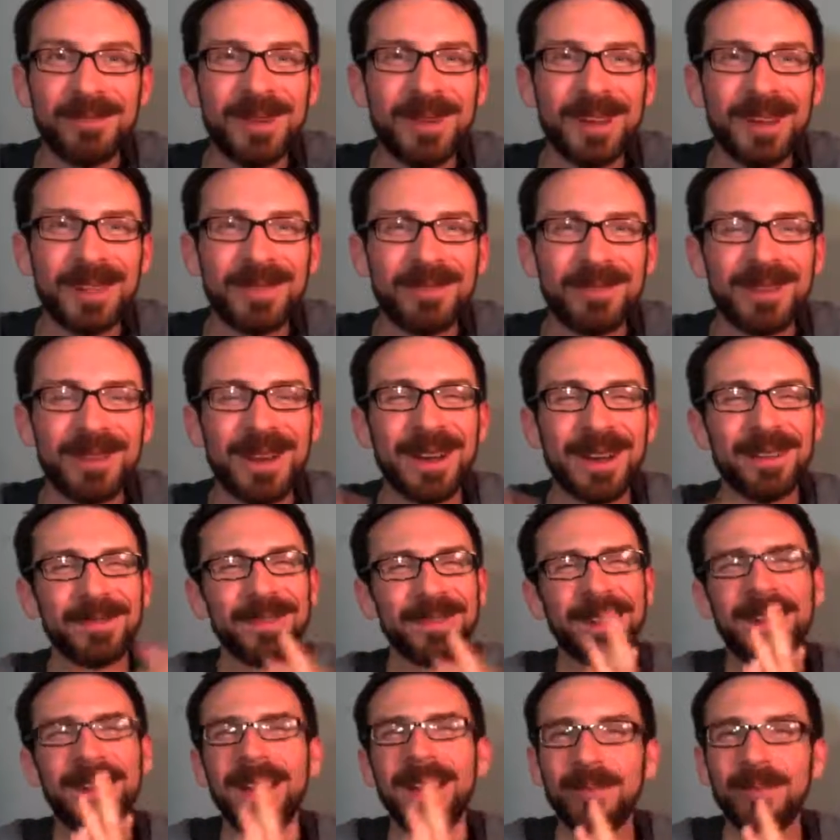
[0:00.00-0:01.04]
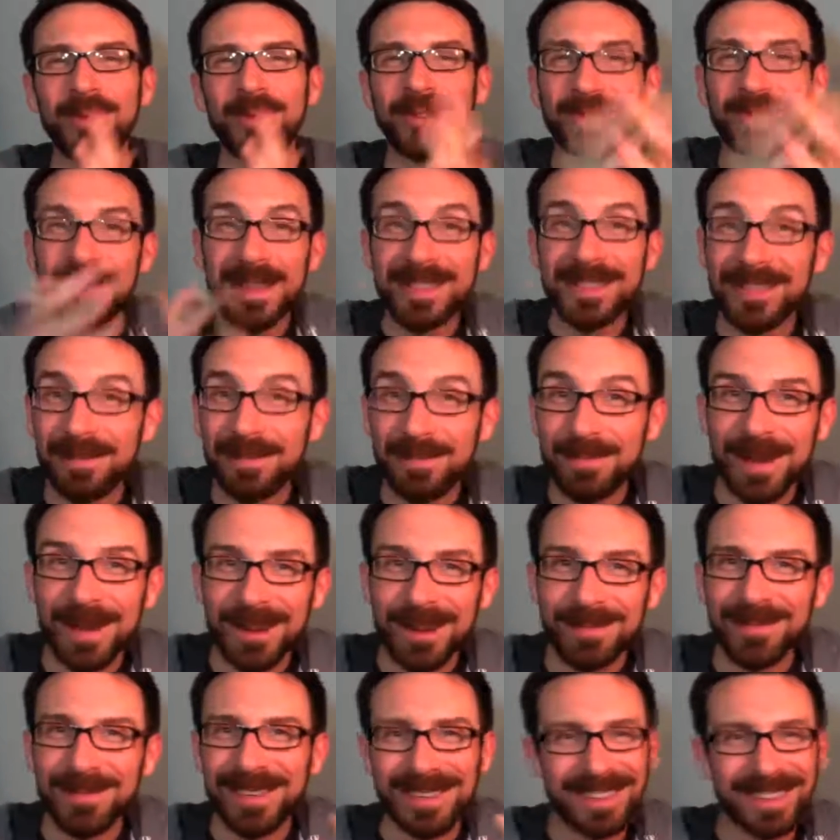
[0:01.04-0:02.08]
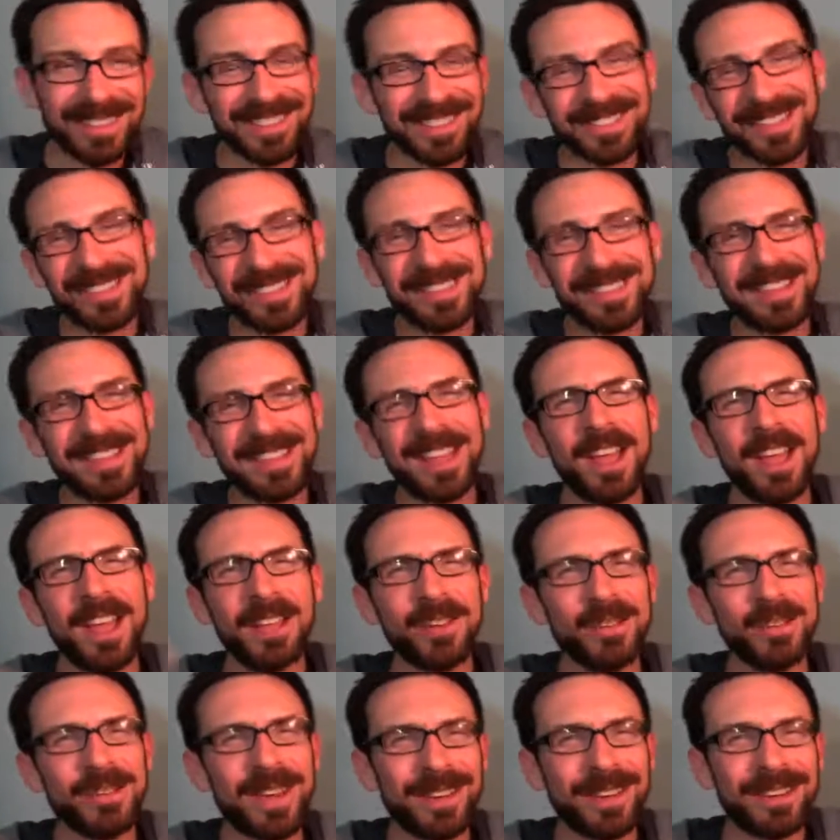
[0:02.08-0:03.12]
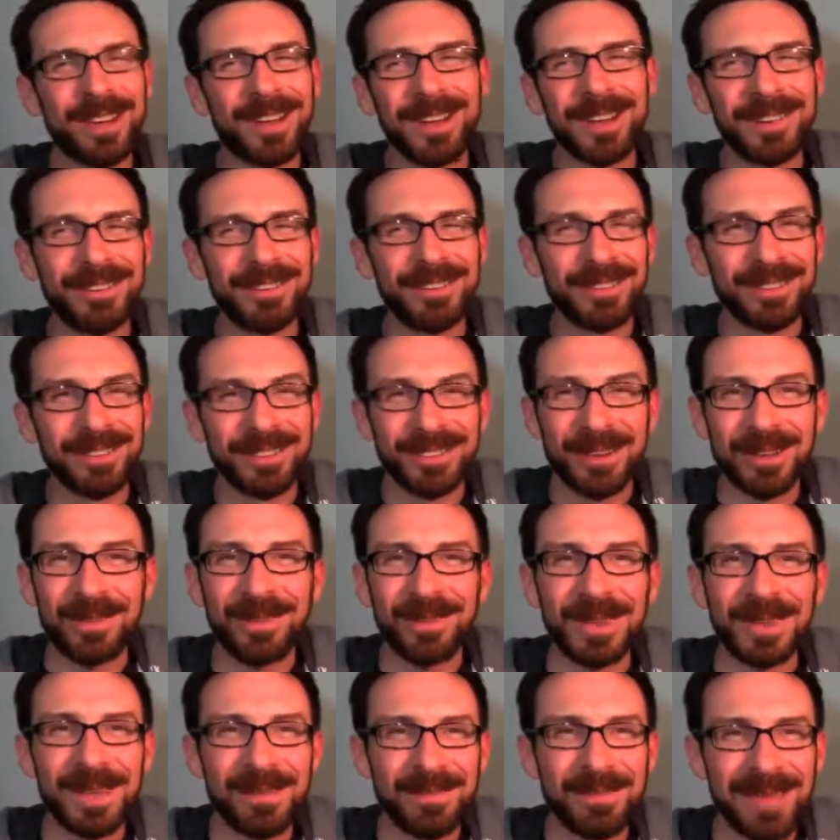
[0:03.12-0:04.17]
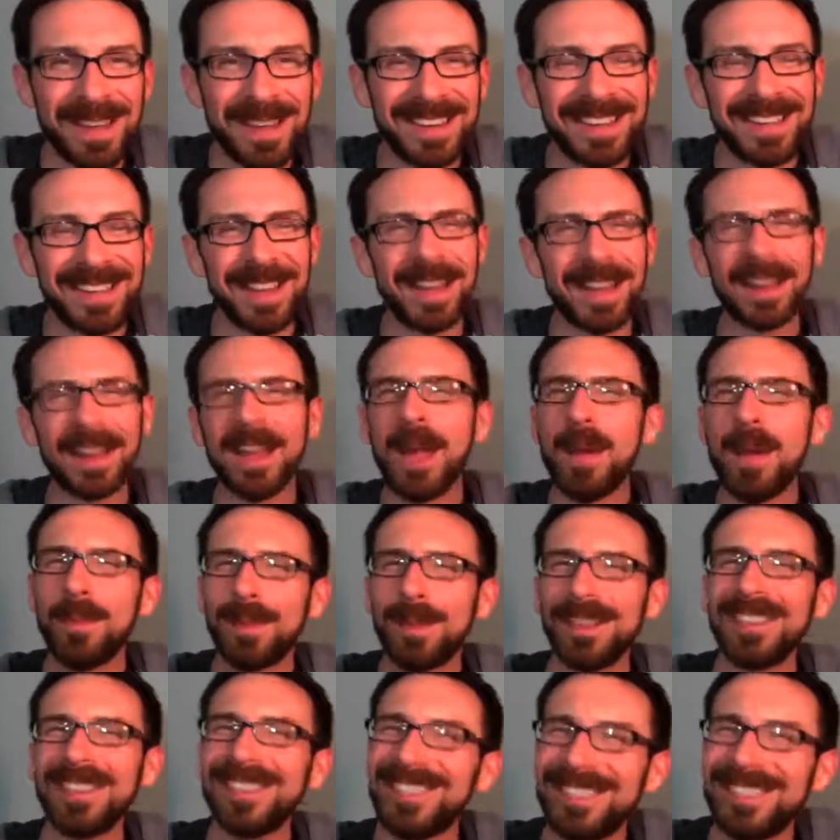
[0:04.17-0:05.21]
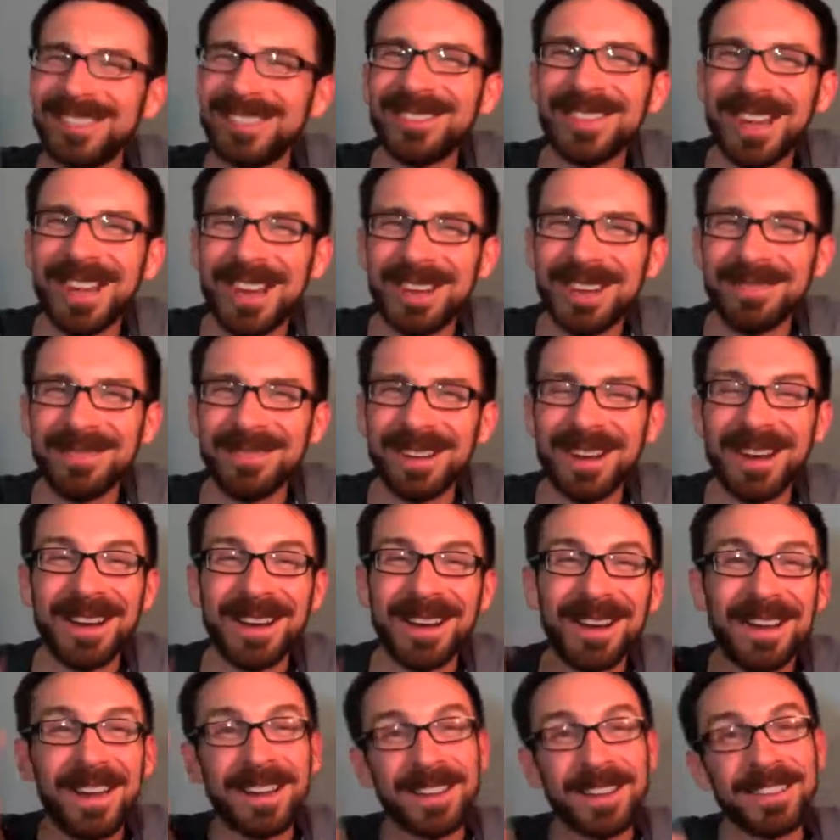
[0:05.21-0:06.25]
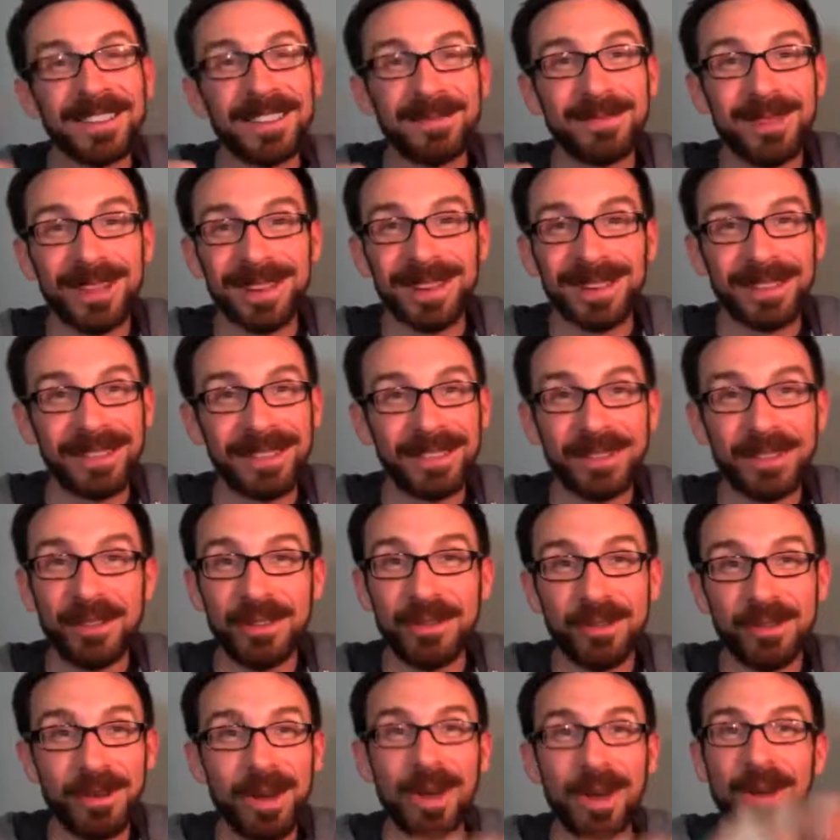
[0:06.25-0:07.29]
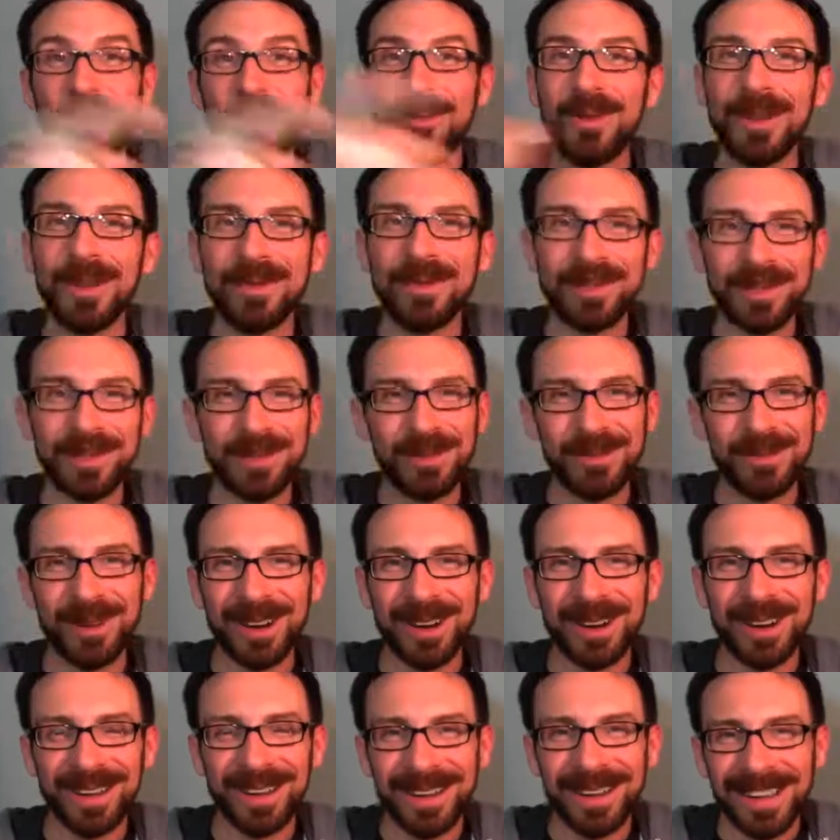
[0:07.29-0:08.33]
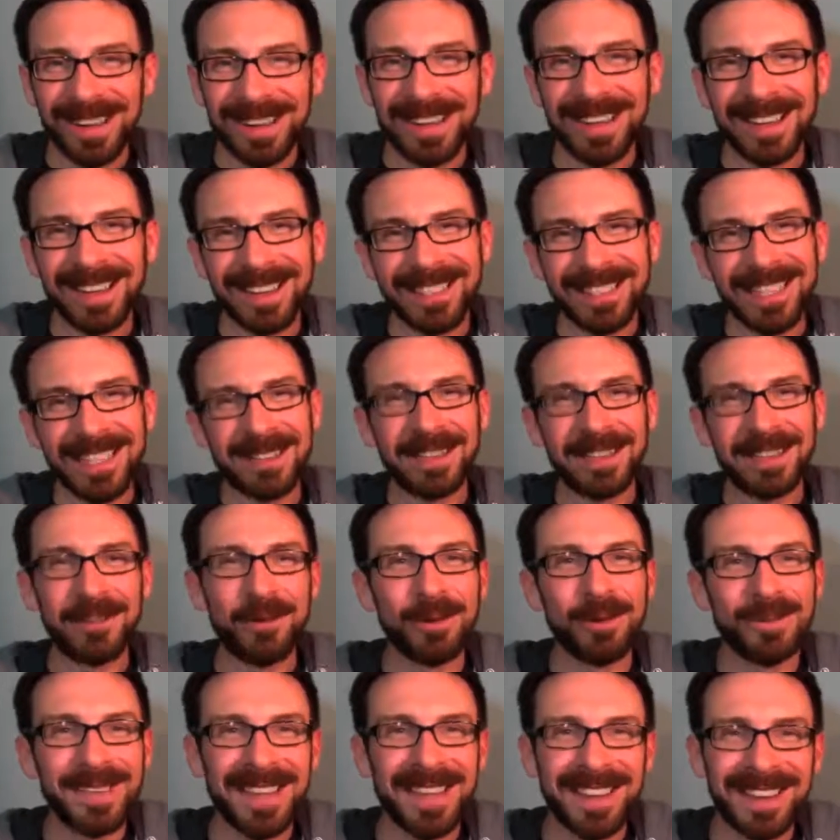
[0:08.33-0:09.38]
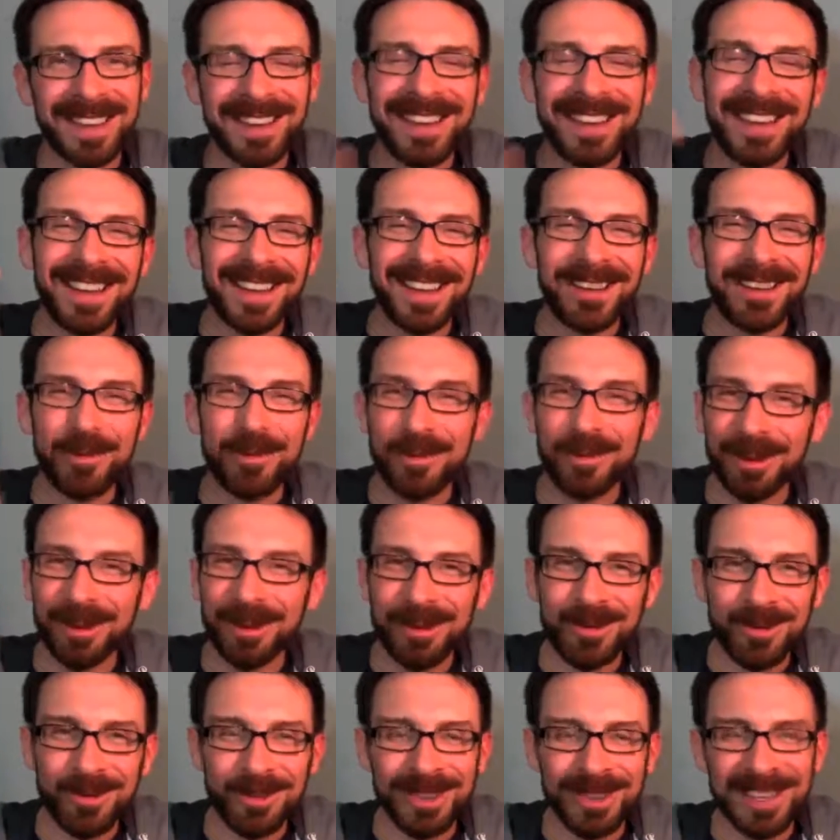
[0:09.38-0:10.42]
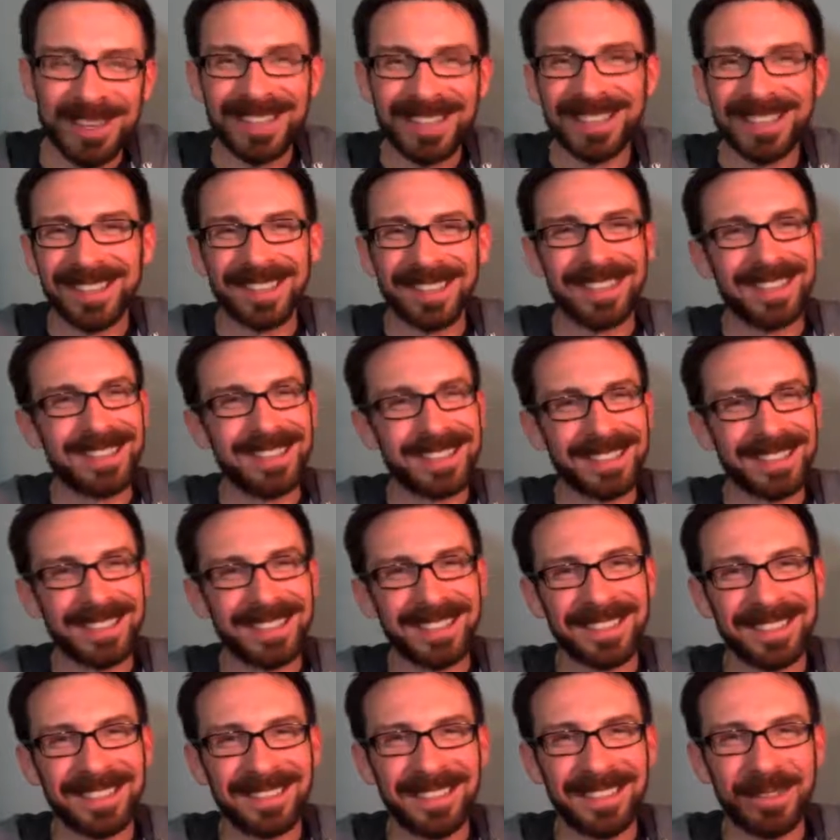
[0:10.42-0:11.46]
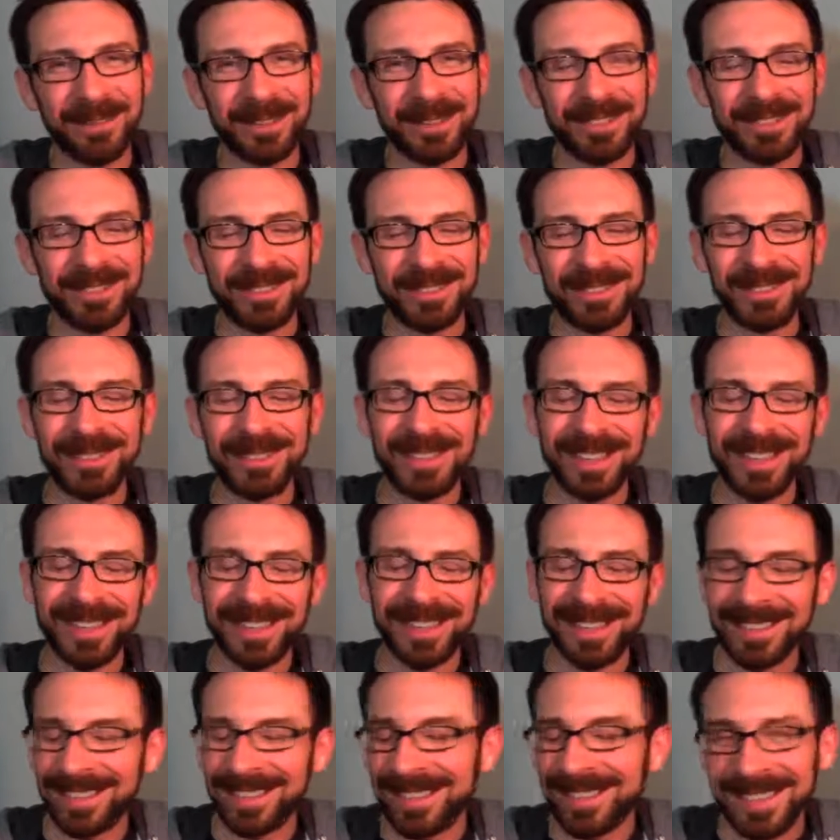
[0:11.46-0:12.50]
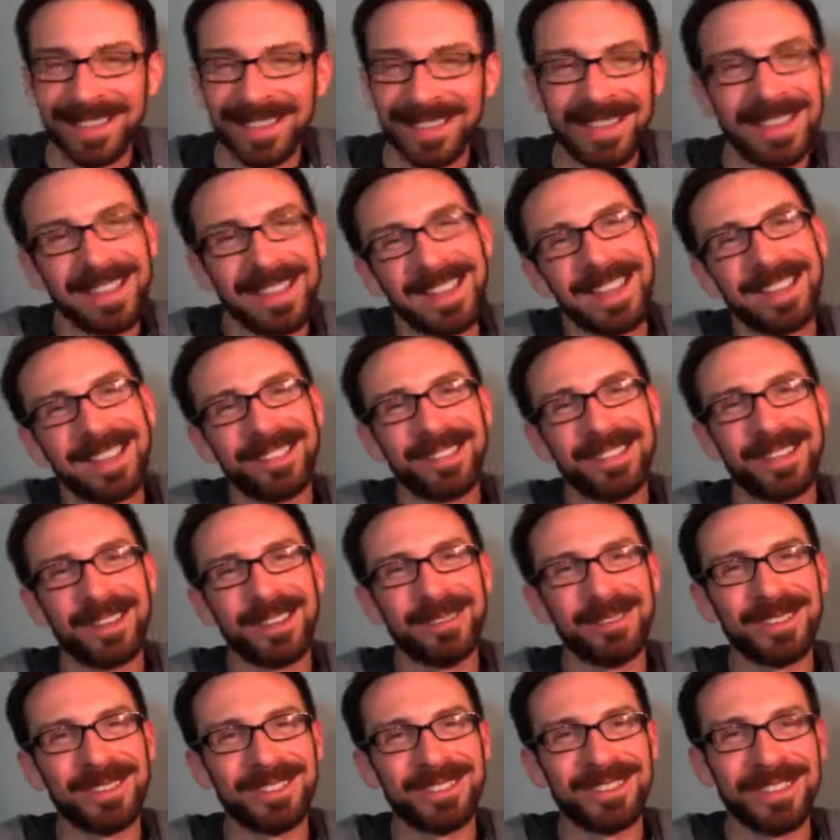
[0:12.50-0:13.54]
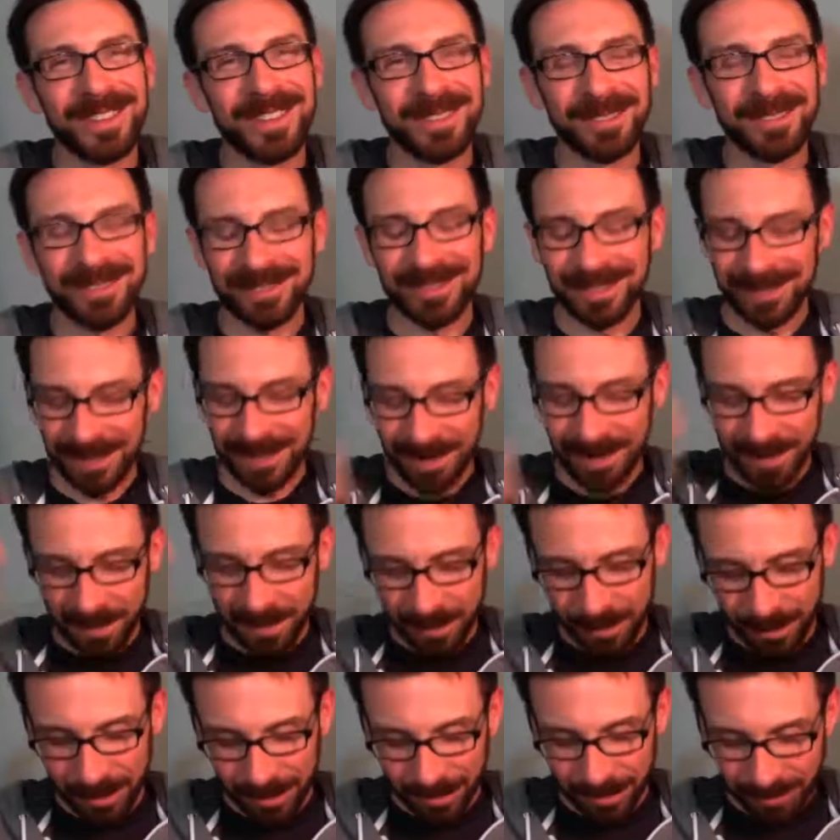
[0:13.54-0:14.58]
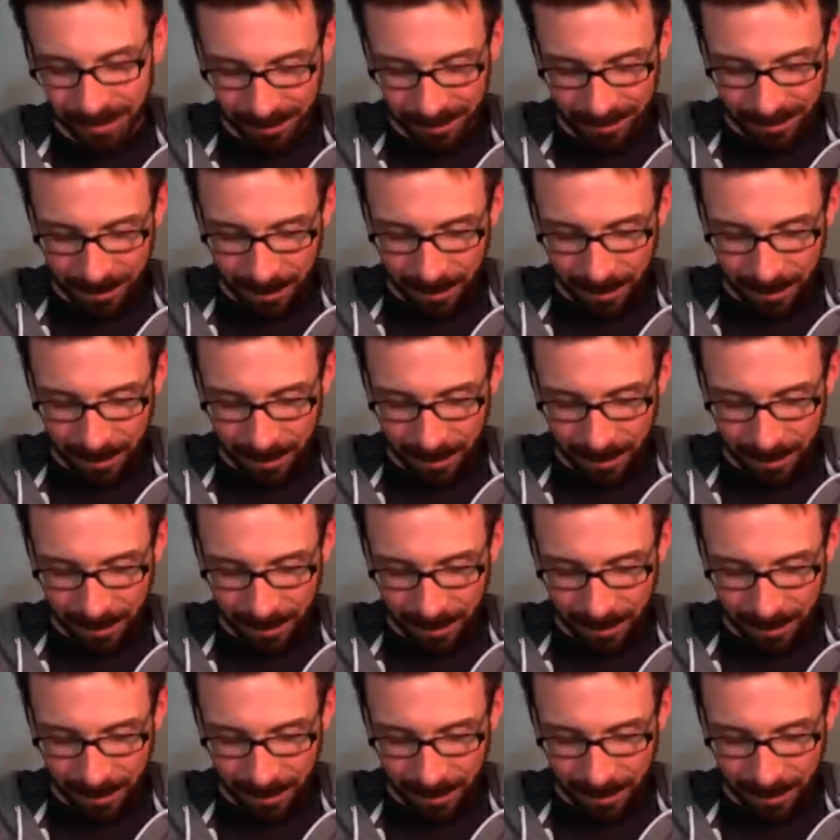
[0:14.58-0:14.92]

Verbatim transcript: well aware of it, which makes it better because suddenly you're not talking to yourself like a maniac, but you still kind of are because I'm talking to you, whoever you are, Terry Cormier or Nick, the original, and etceteras and others. But